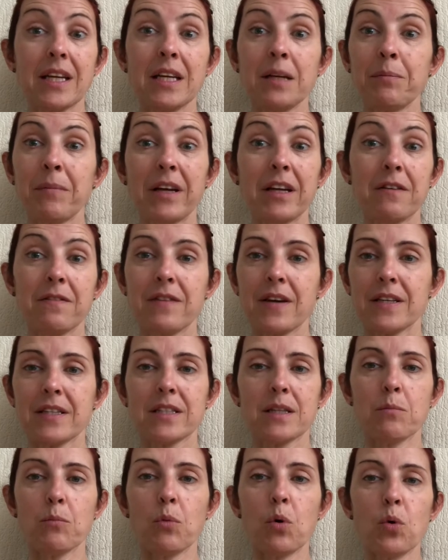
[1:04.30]
manifests
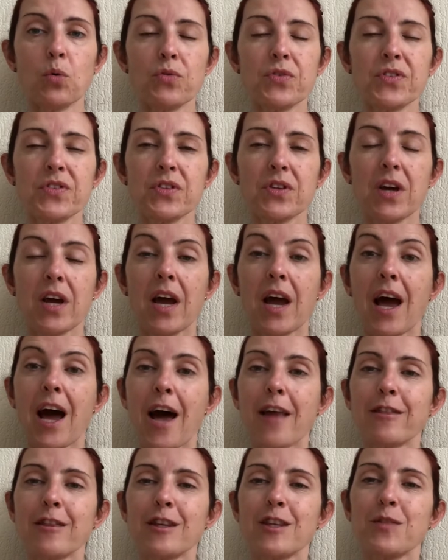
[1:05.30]
the most,
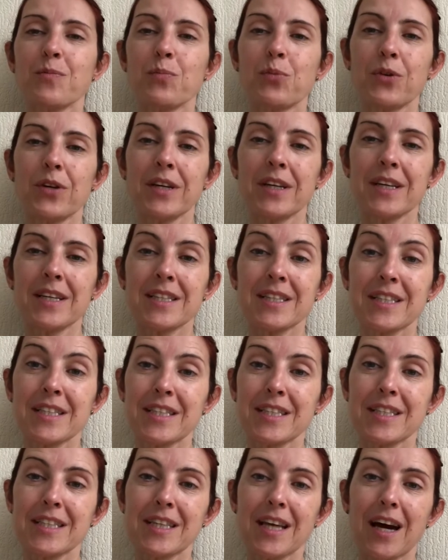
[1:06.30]
and the spring is the
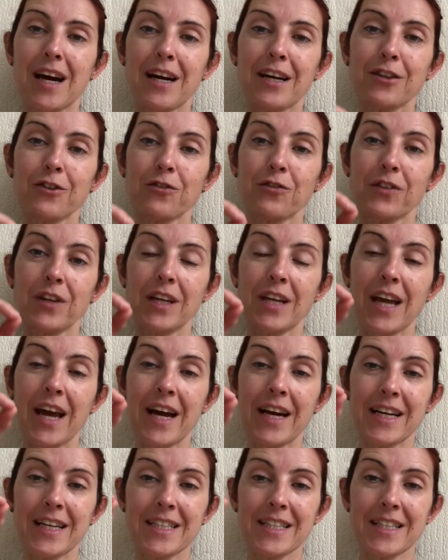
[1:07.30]
start of the
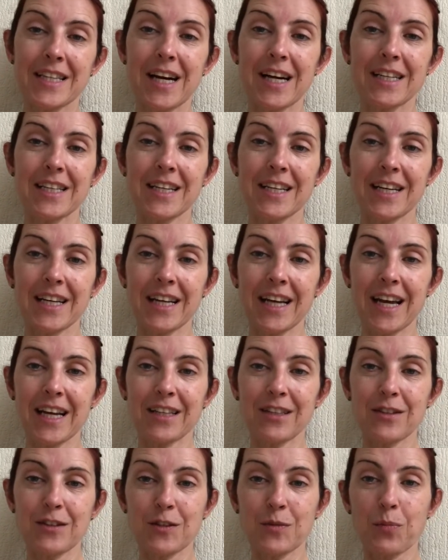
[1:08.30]
yang starting again
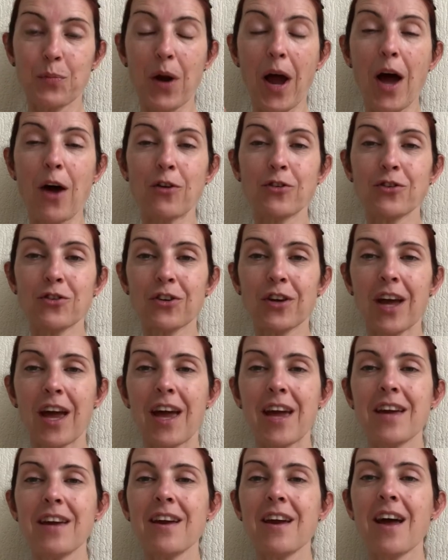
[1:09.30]
to sprout.
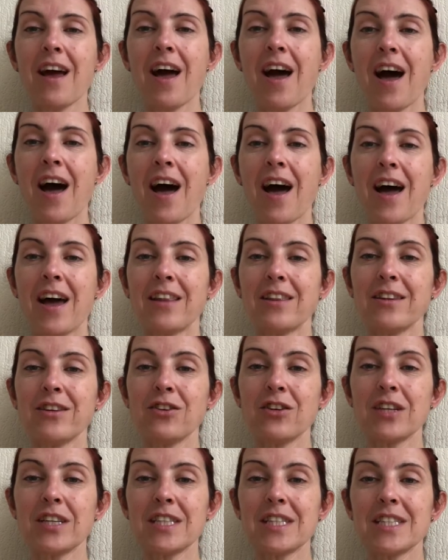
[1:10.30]
Okay, and you
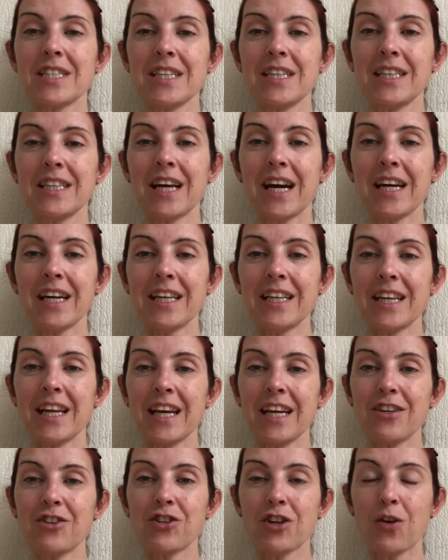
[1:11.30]
can see that in
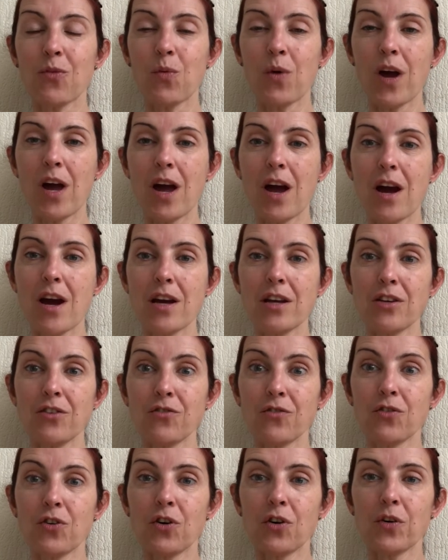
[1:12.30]
nature where
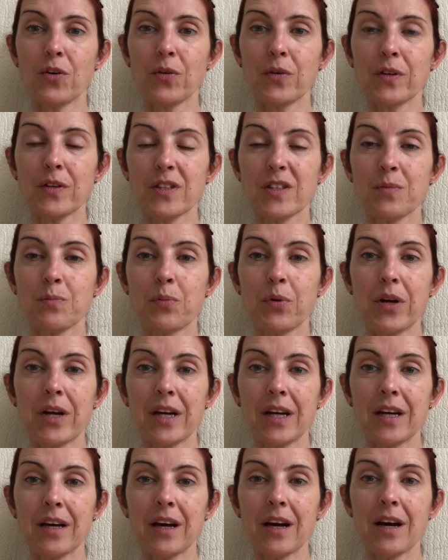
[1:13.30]
you've got spring